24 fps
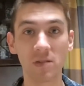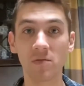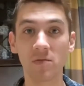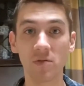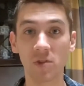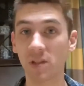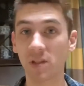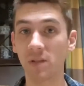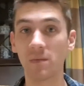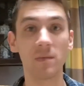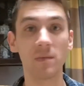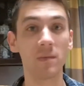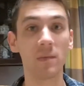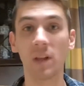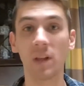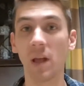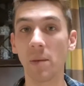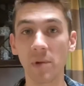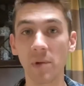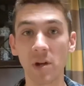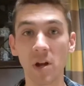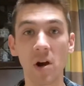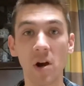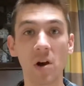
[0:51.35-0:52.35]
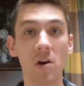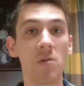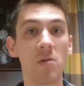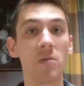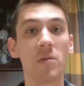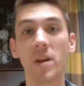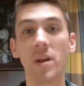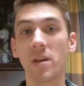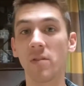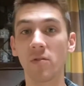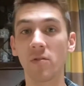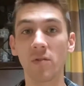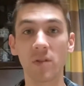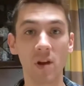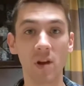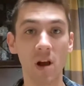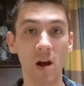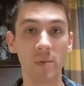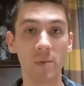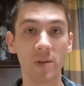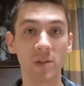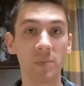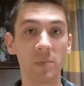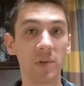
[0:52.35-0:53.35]
just let me know either in the
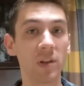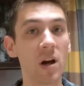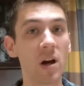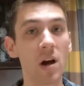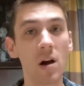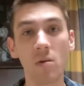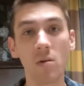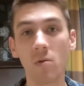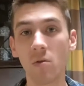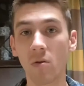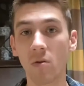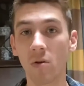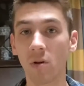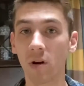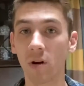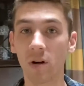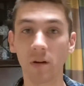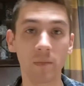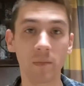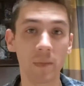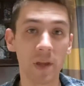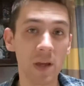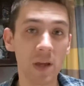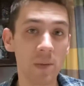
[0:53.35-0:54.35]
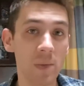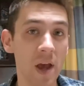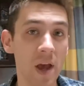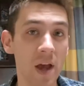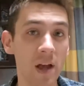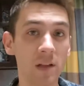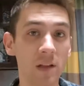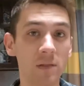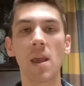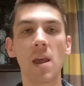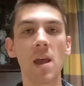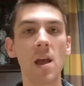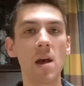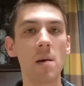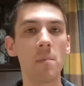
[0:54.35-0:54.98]
comments below or email.